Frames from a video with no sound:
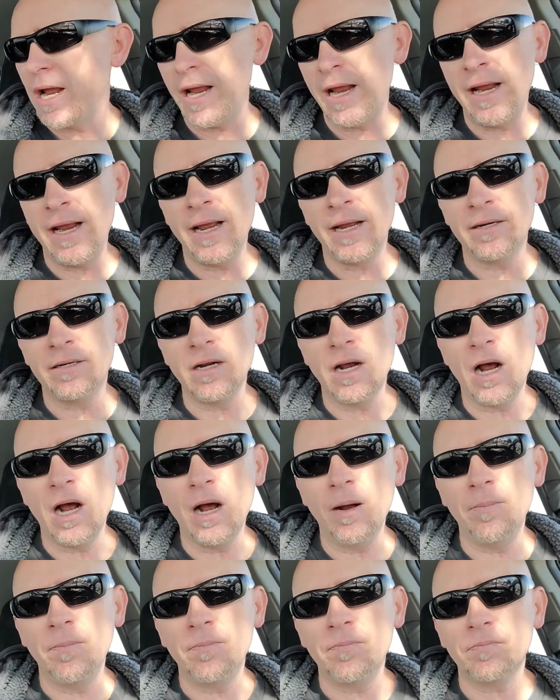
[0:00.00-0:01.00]
And
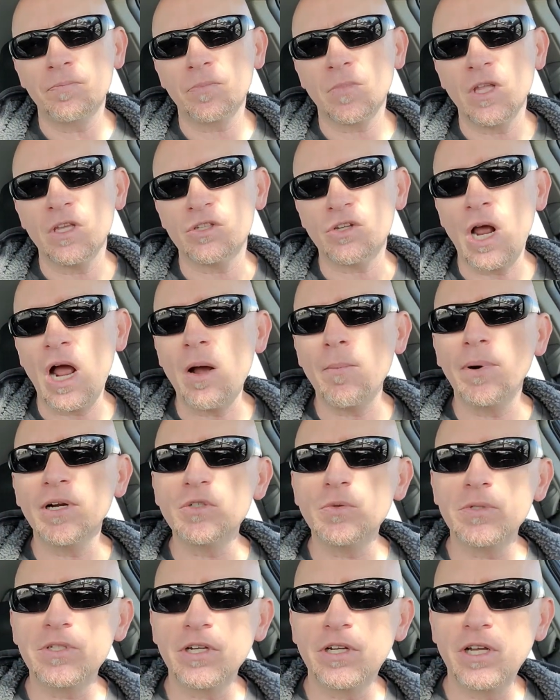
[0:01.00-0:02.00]
so how
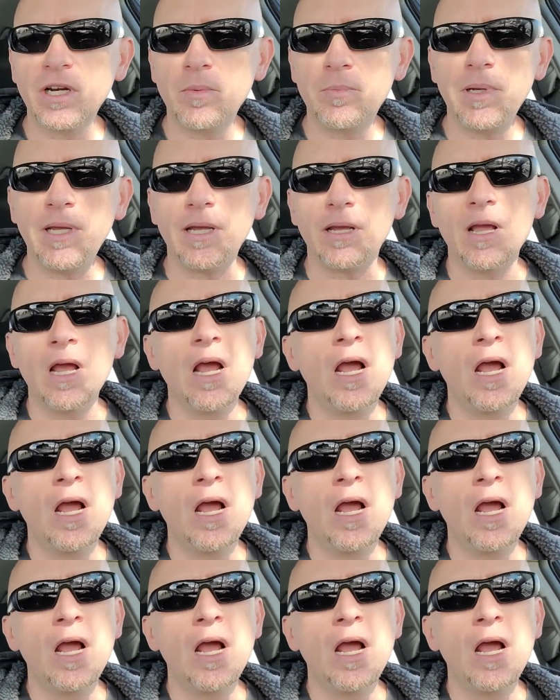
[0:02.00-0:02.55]
much was it going to be?